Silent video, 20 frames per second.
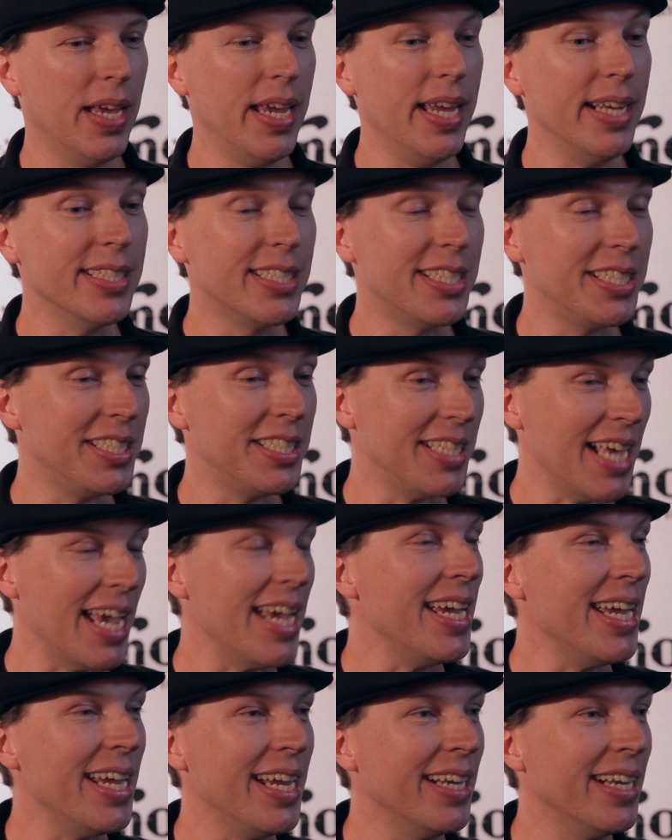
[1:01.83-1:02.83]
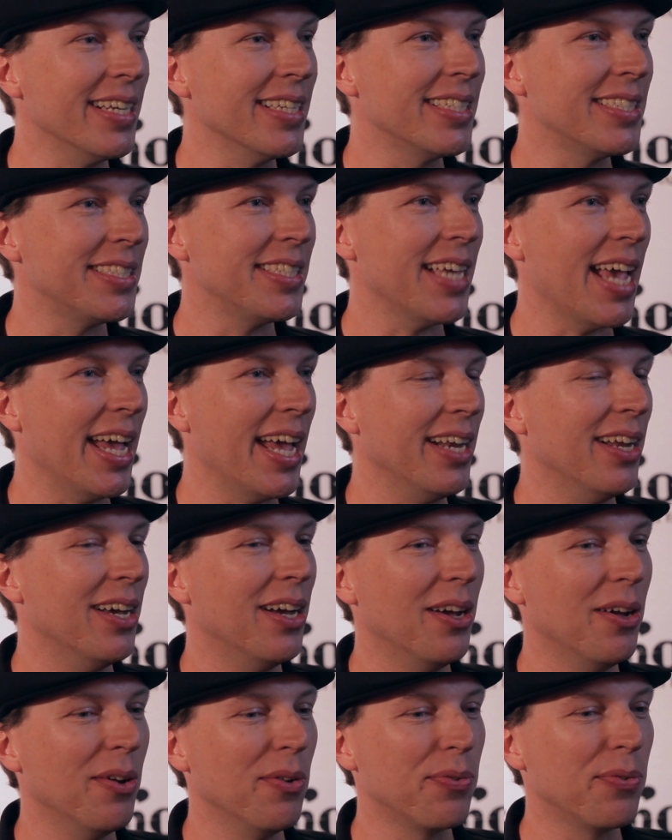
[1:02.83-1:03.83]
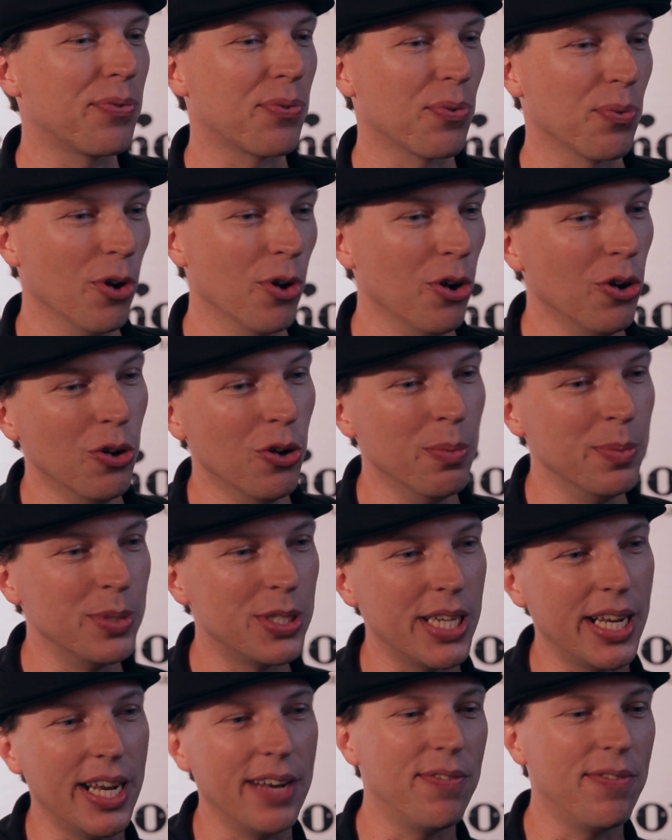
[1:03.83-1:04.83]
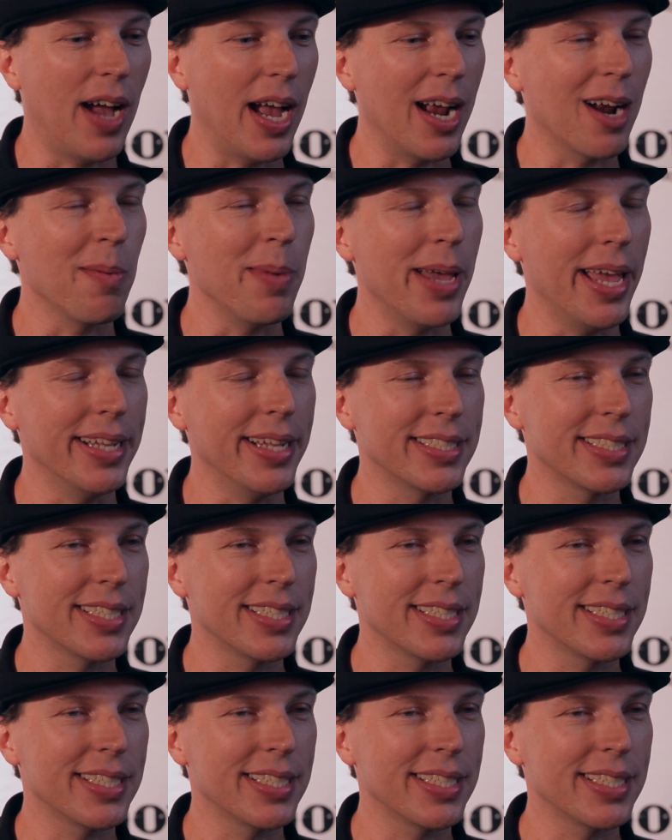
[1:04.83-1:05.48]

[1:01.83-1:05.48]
insane set of rooms and environments